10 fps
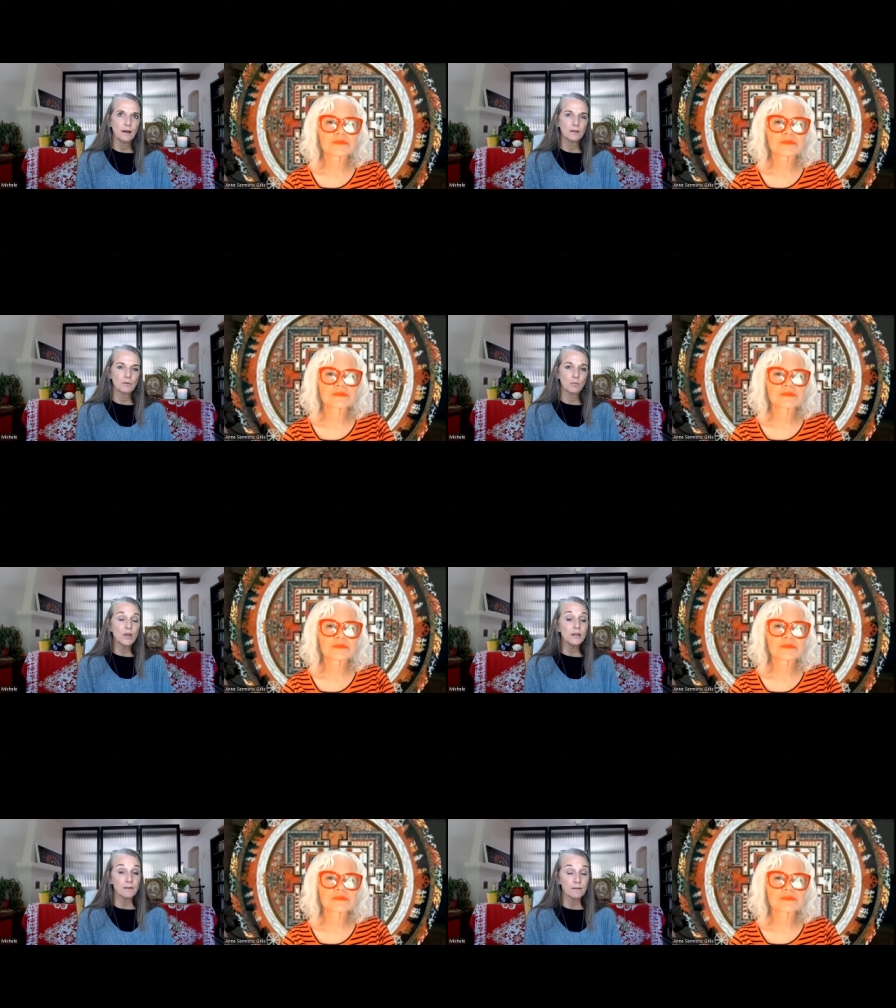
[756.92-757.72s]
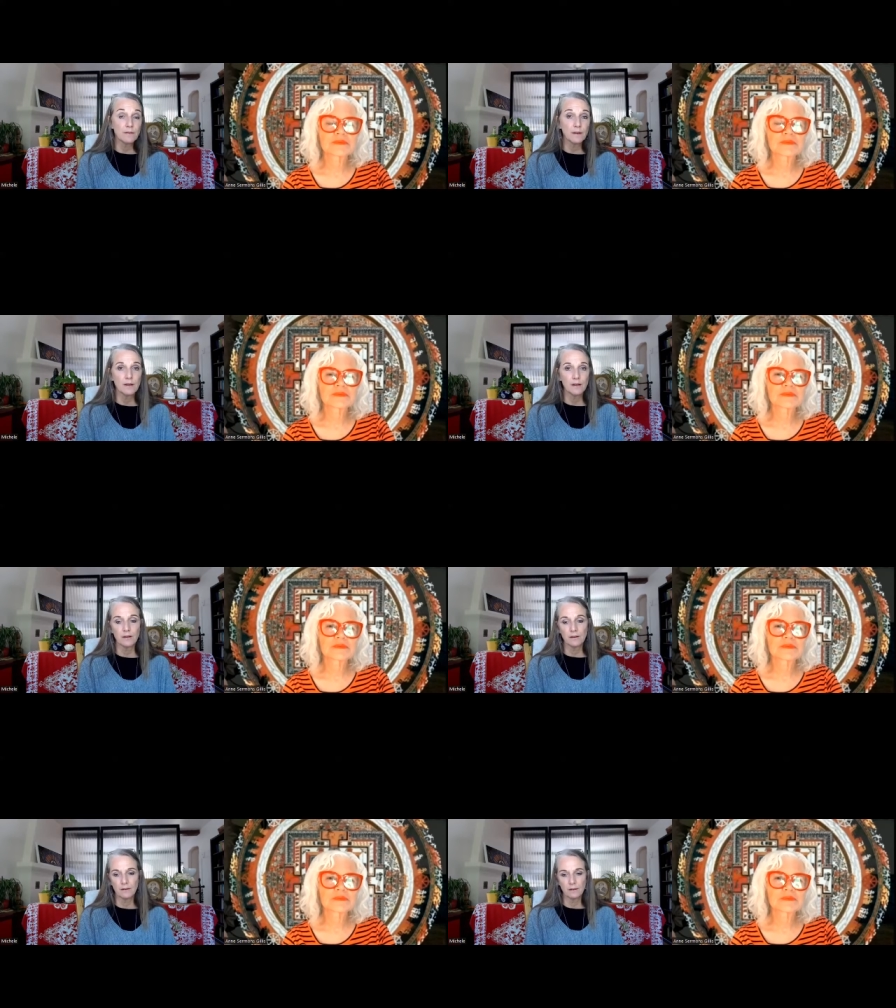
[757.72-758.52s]
Wheaton
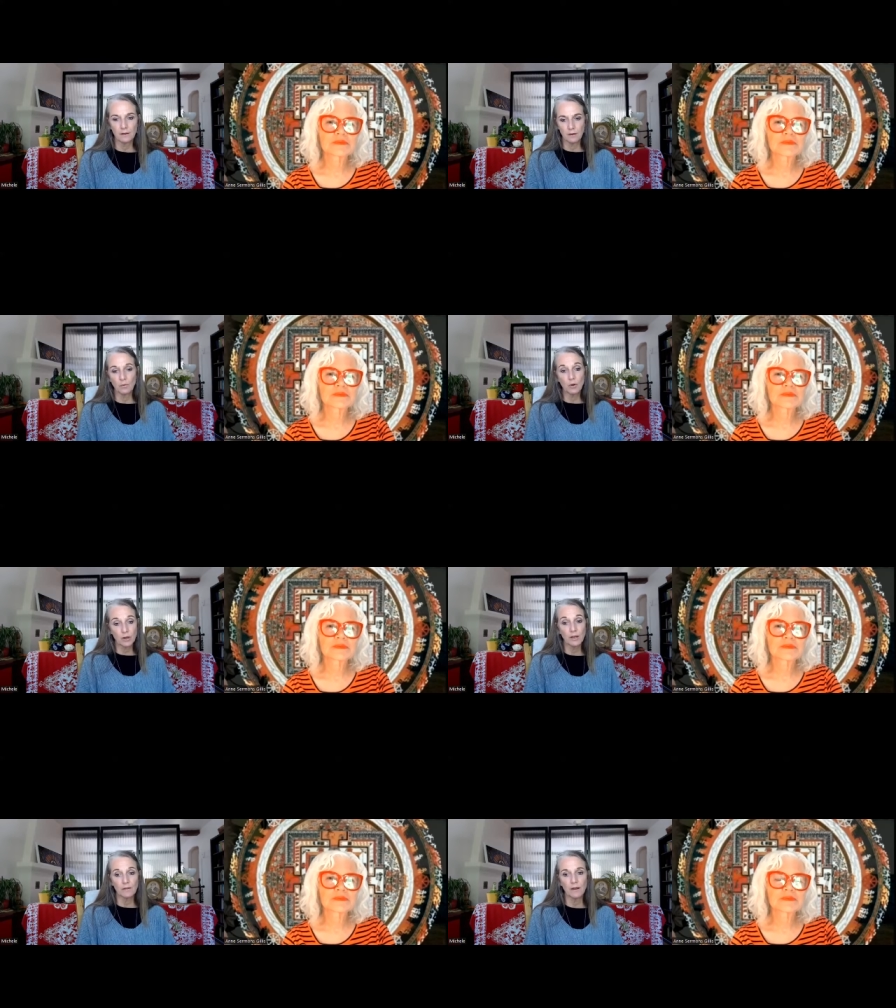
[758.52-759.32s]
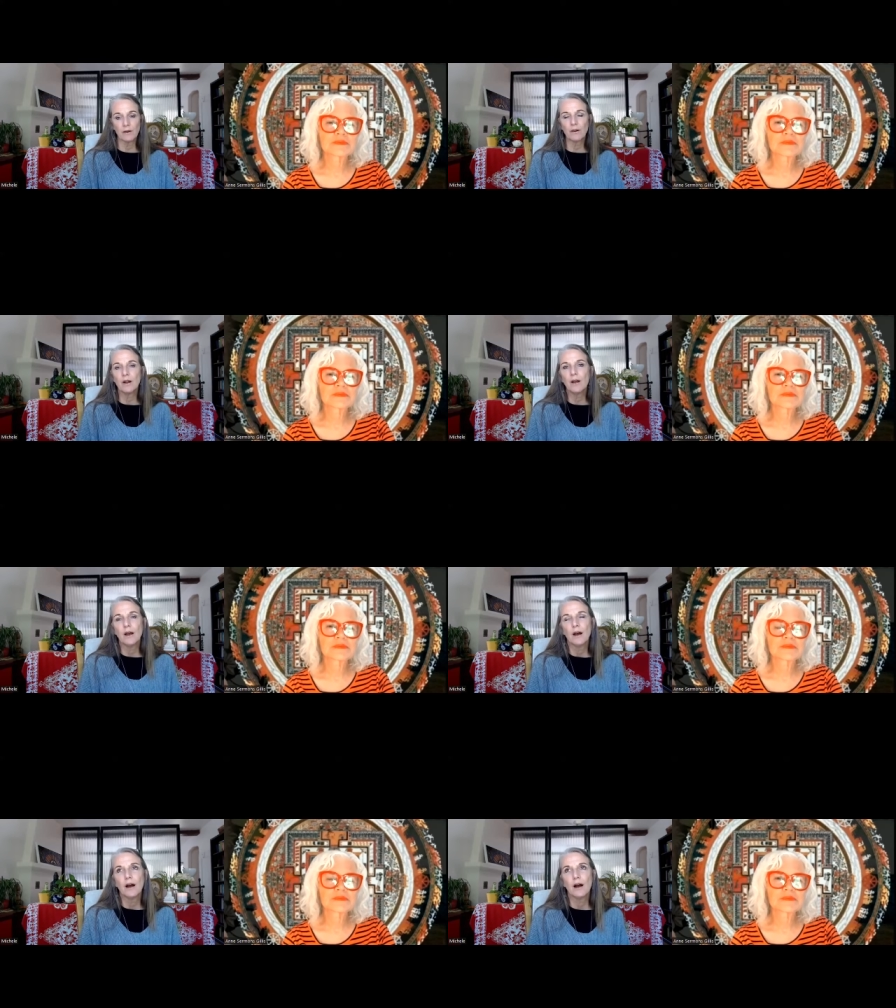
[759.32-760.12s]
in working there,
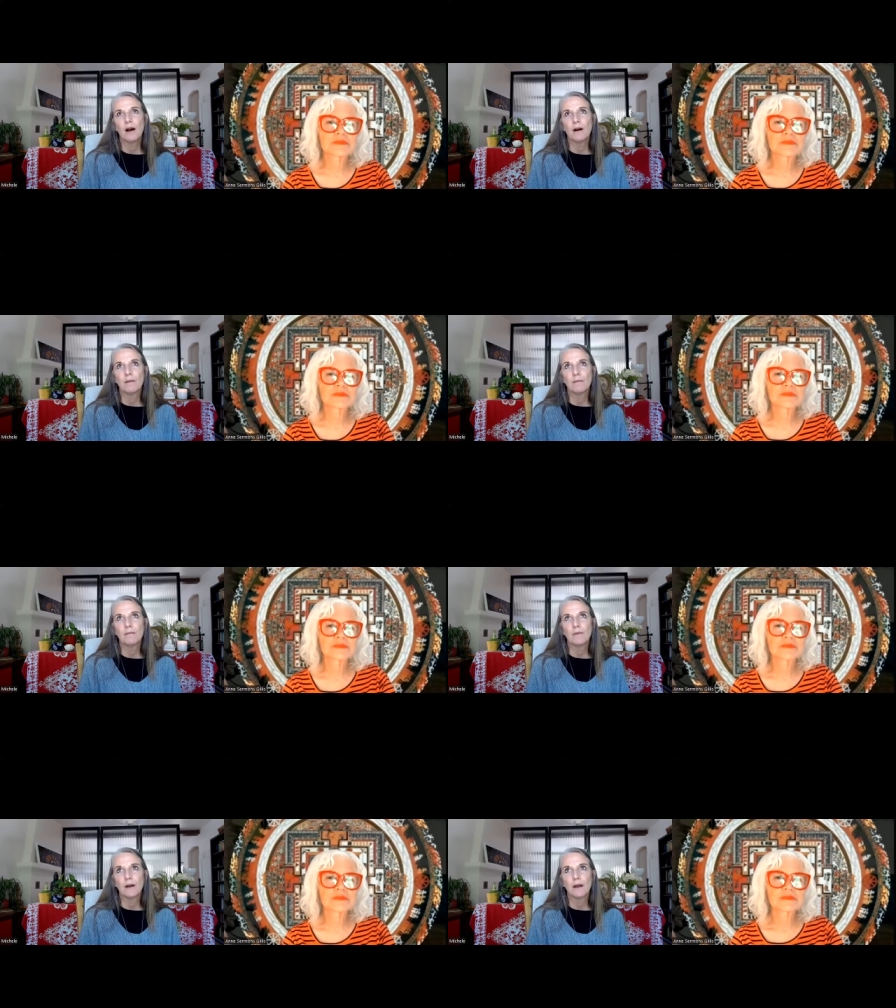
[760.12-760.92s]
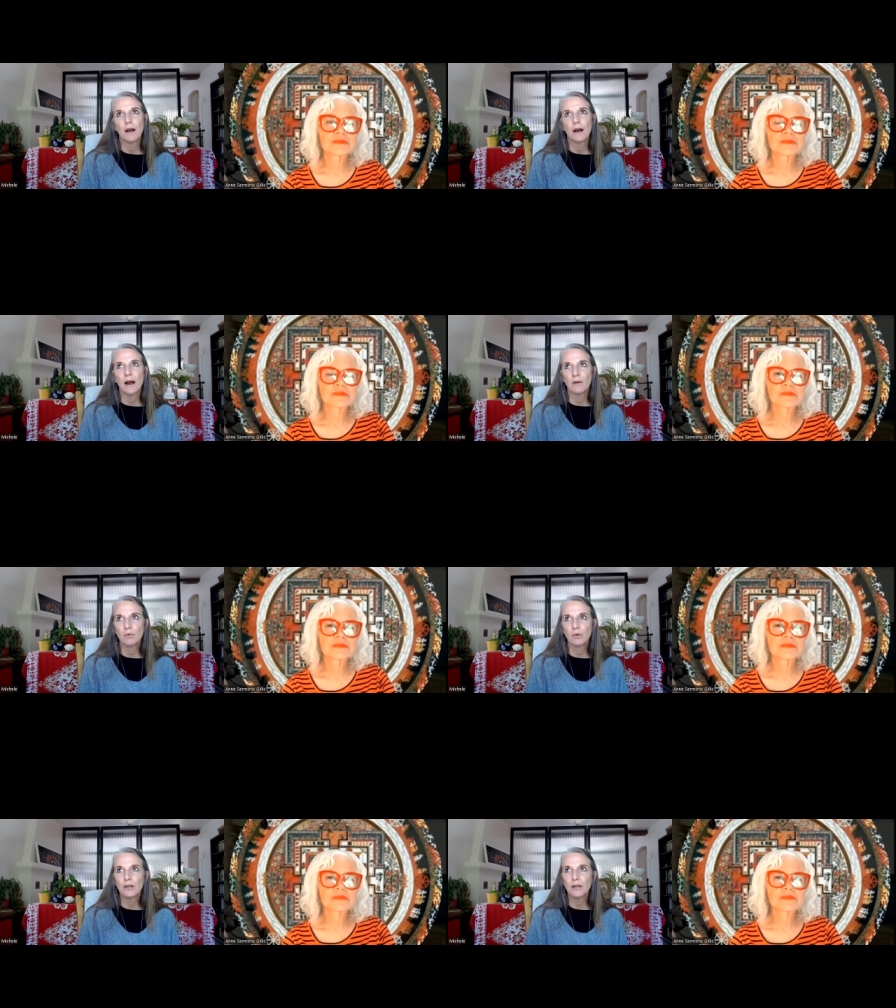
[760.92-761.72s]
like
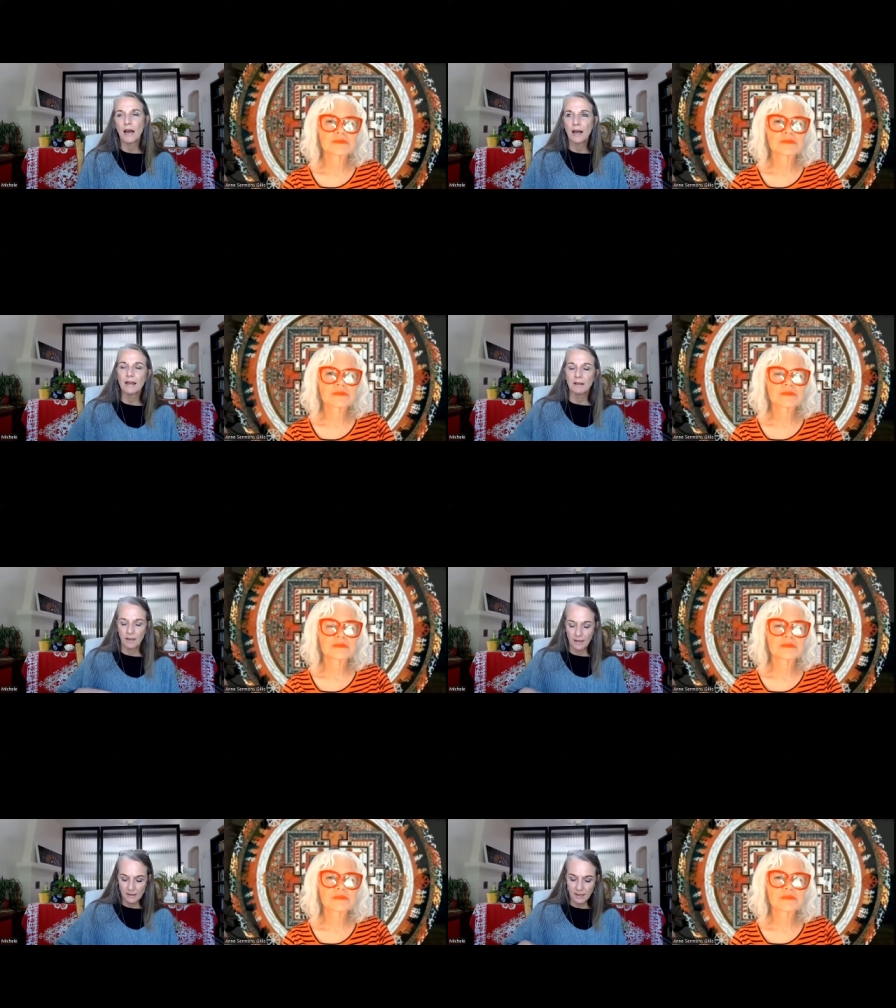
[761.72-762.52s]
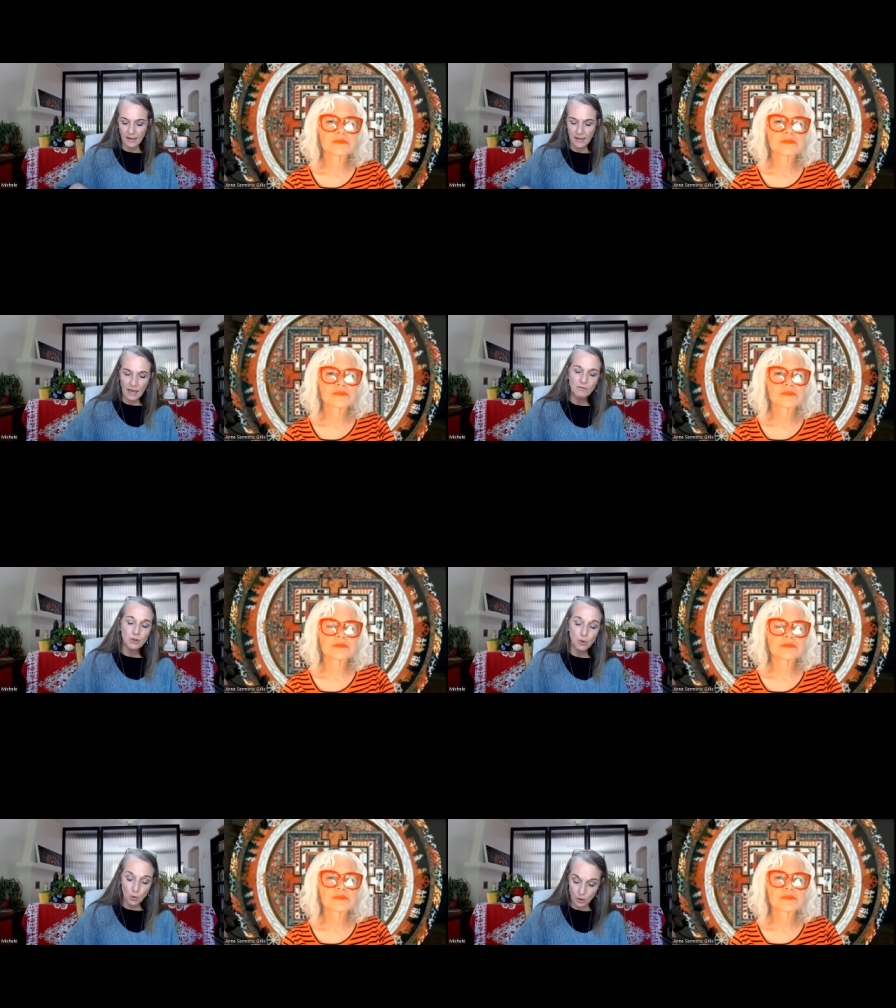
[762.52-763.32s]
I said, I gave
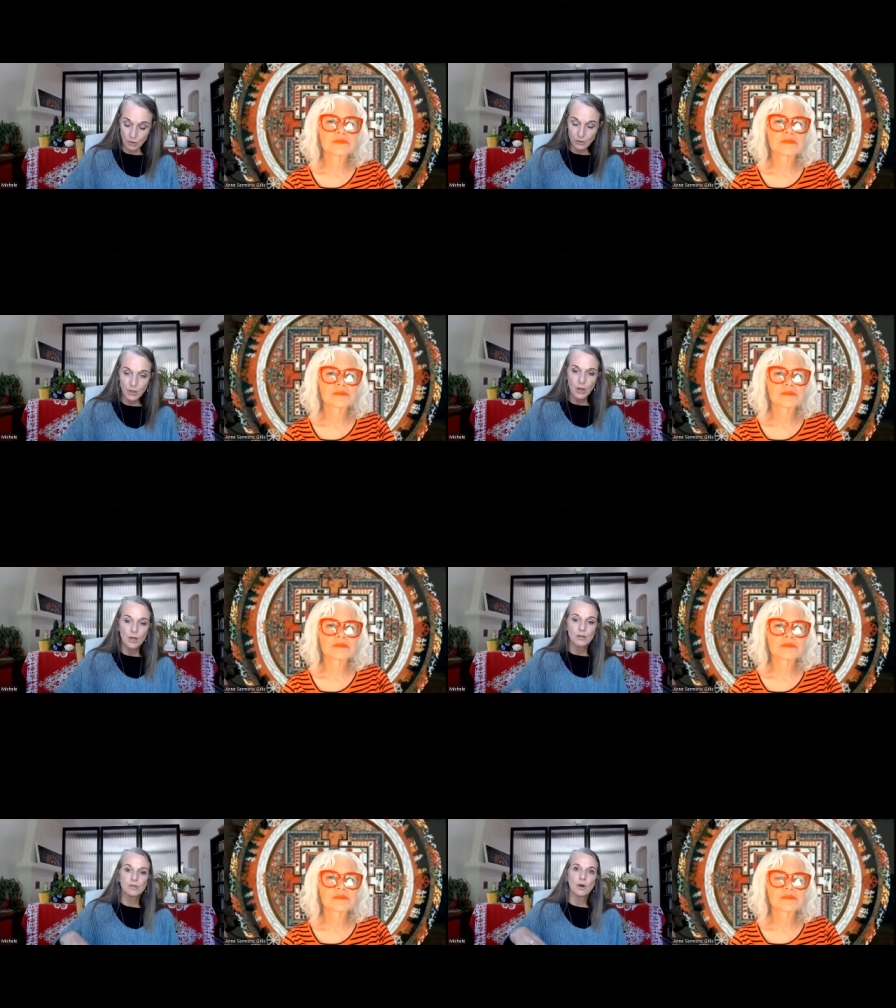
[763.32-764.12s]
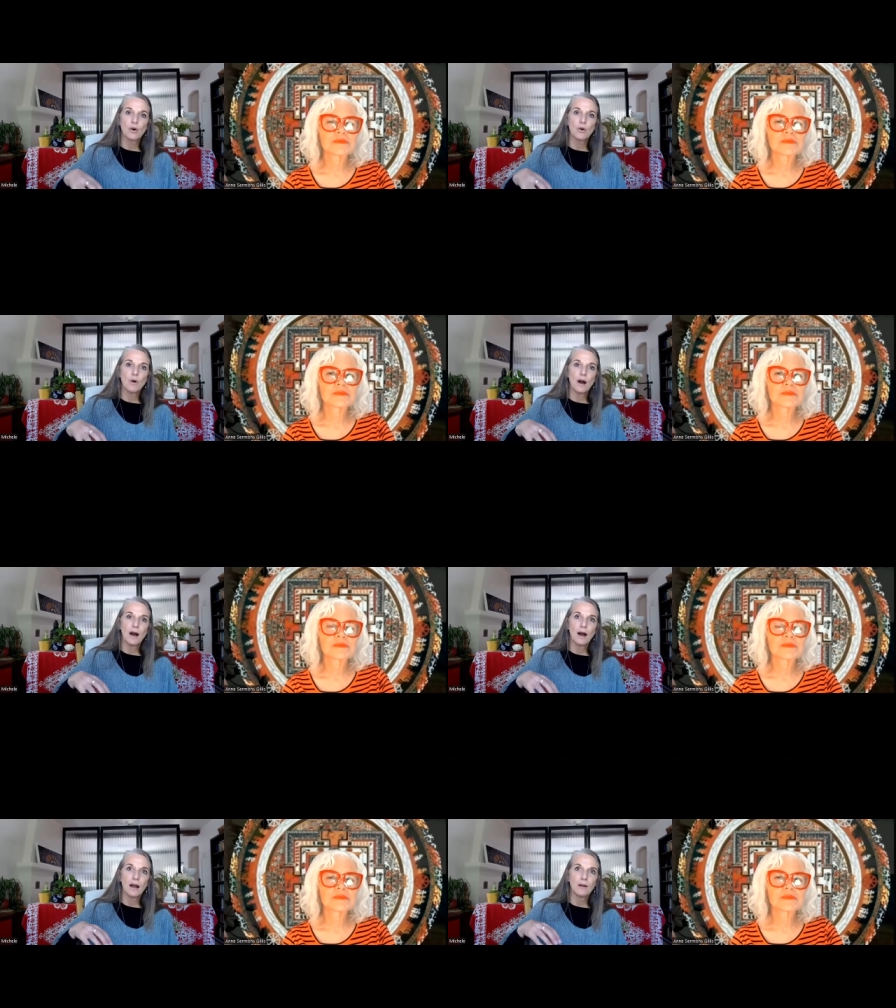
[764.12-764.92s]
tours, so
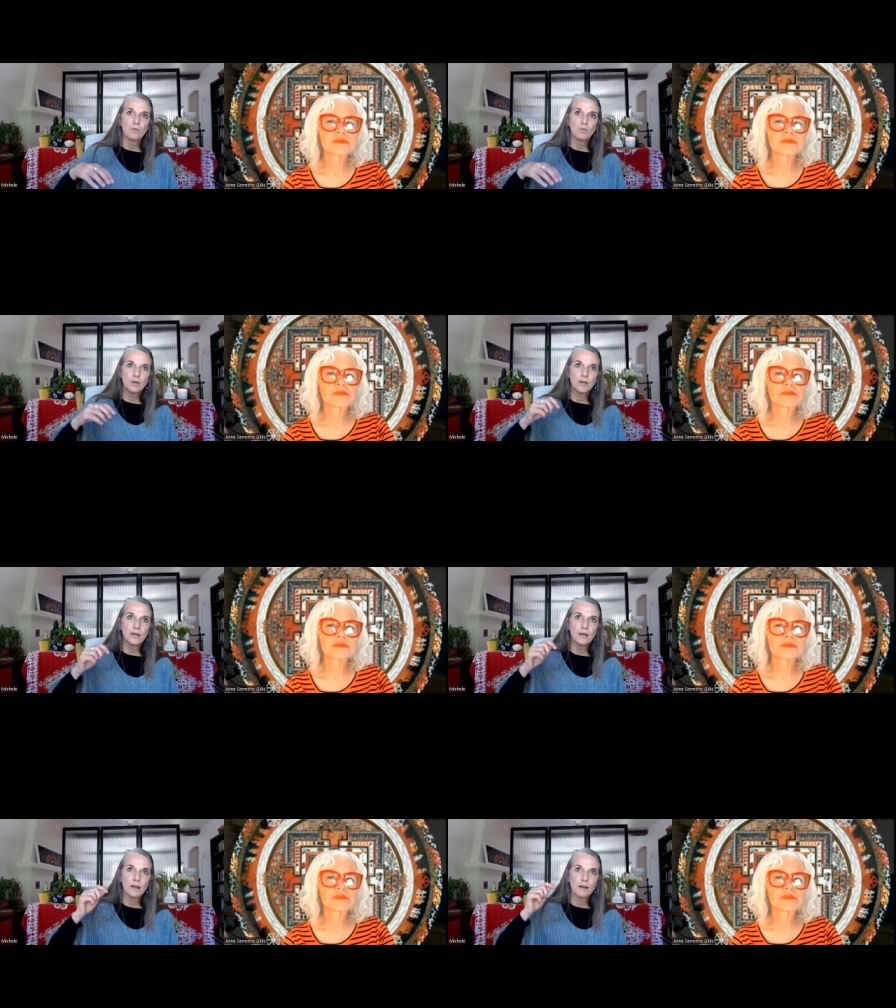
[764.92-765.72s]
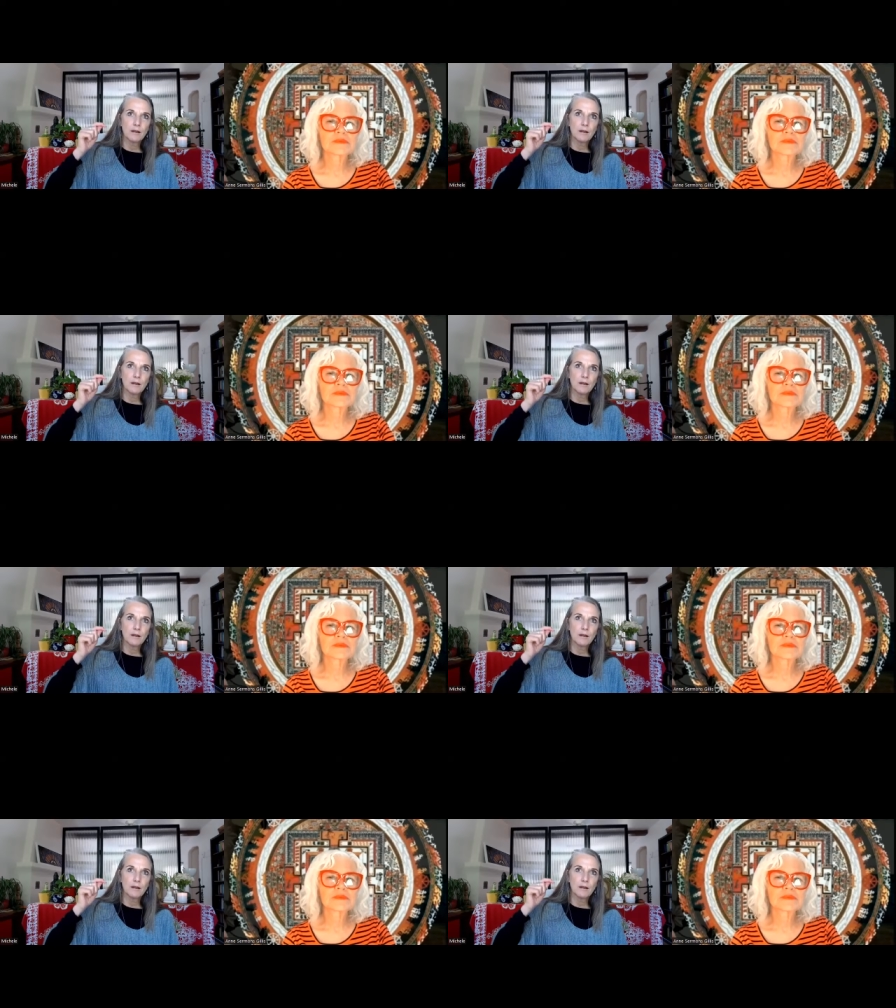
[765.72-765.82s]
I really